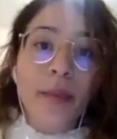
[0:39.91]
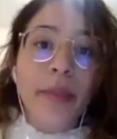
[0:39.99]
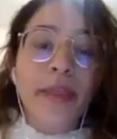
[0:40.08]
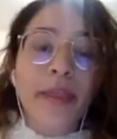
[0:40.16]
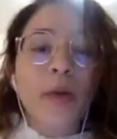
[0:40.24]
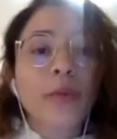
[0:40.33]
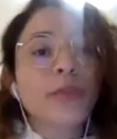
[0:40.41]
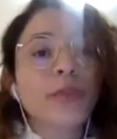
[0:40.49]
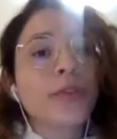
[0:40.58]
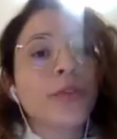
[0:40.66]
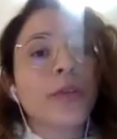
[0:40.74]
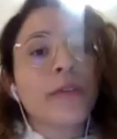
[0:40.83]
but they also
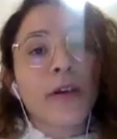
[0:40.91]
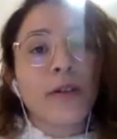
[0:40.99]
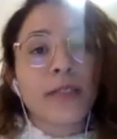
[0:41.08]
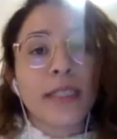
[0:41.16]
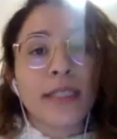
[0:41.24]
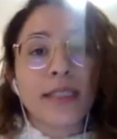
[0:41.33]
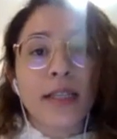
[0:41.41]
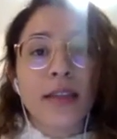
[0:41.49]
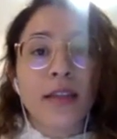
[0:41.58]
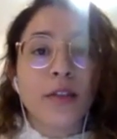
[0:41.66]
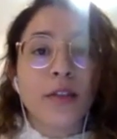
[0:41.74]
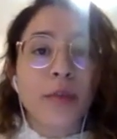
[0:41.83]
show difficulties in
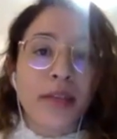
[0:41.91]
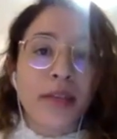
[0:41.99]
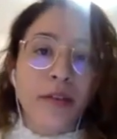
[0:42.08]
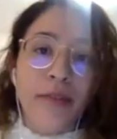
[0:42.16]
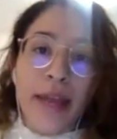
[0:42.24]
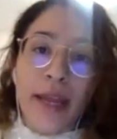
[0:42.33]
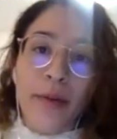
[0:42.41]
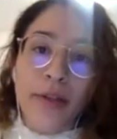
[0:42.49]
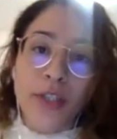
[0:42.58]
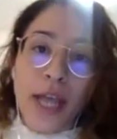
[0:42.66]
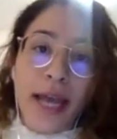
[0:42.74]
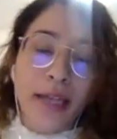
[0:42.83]
the domains of
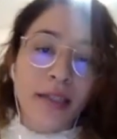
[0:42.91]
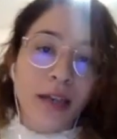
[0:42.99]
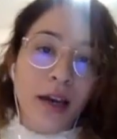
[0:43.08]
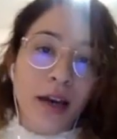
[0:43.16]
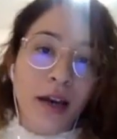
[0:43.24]
language and